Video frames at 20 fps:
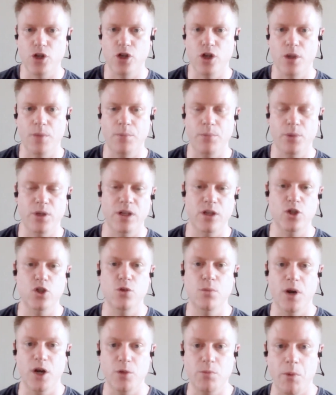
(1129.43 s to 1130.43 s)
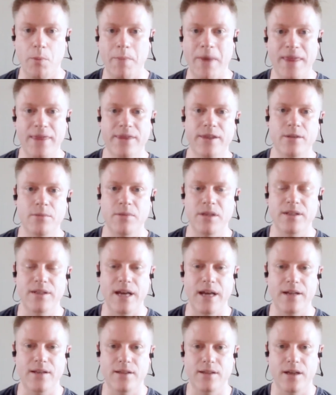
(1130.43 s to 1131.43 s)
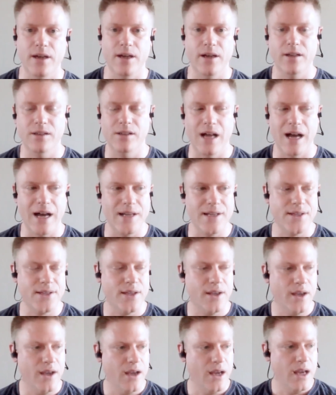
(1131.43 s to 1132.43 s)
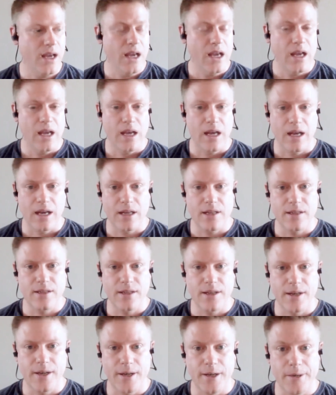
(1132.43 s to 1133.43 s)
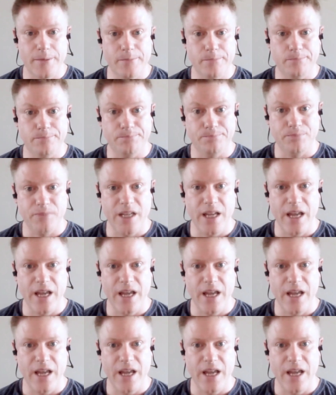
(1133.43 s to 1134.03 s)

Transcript: You're not putting too much momentum in that glass. And so